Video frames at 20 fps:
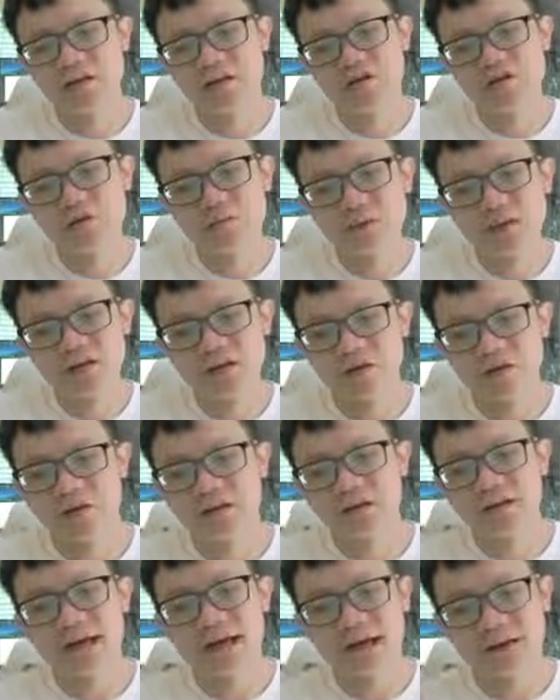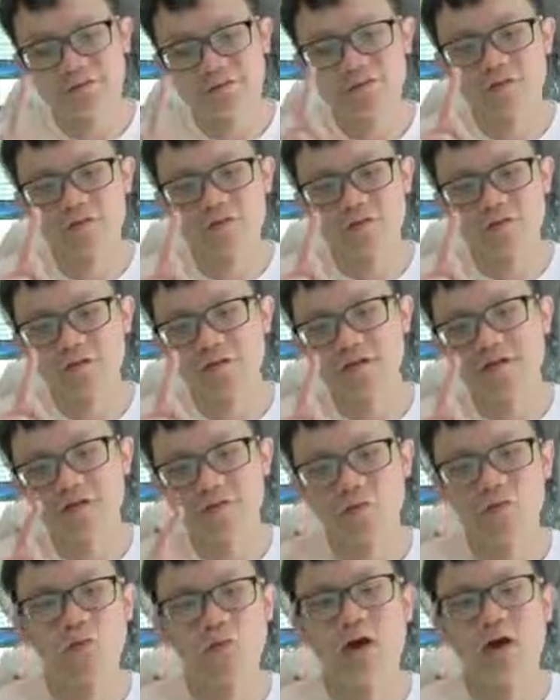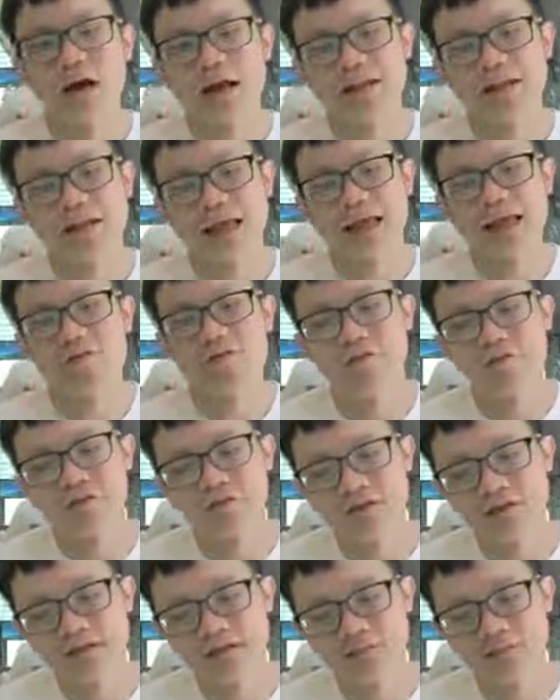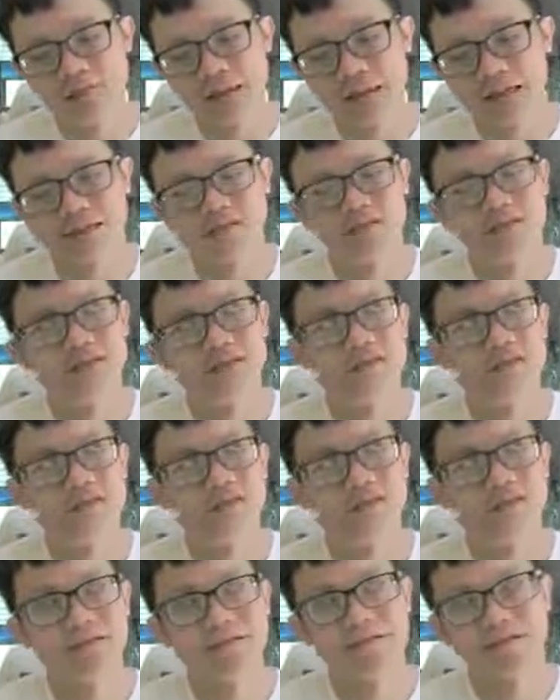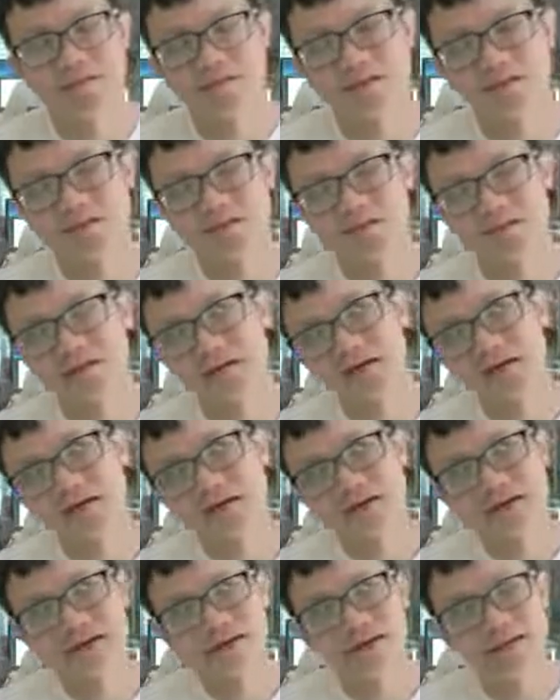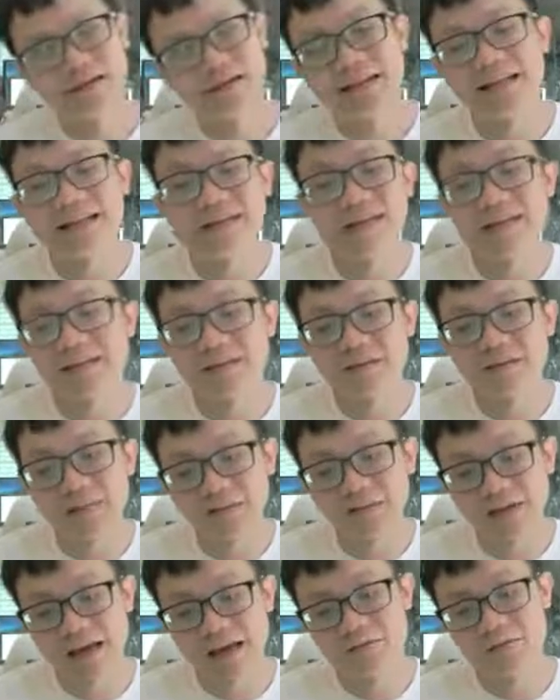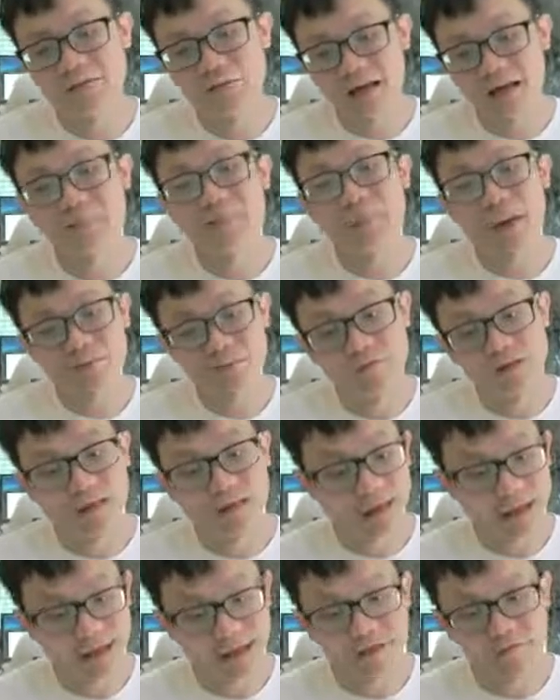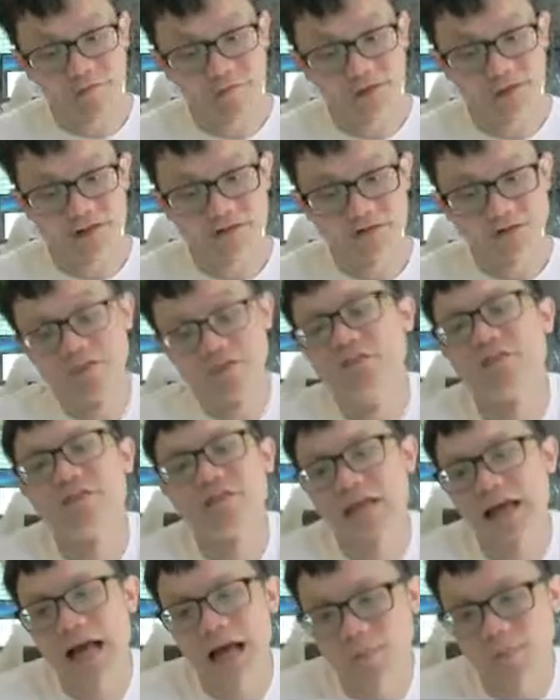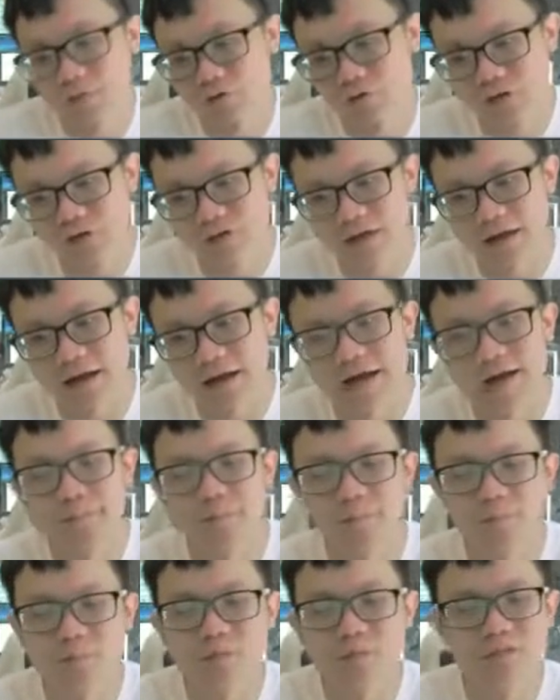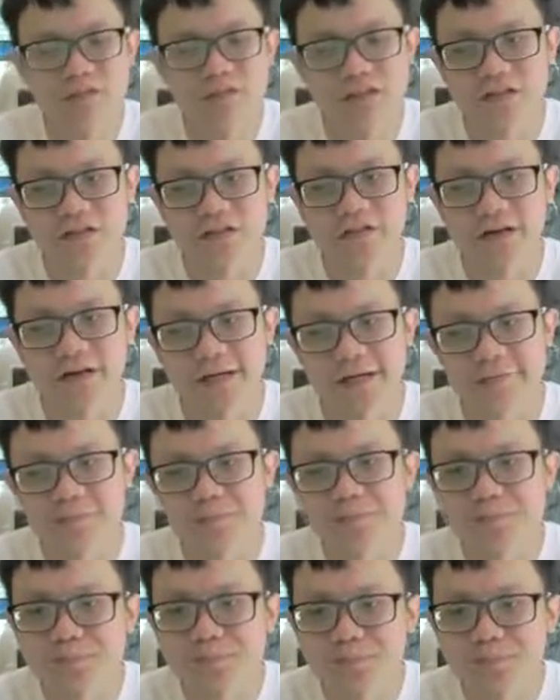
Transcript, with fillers: human only have one alveoli, but uh, it, it doesn't mean we have one, but we have it. So up to you lah. Both is correct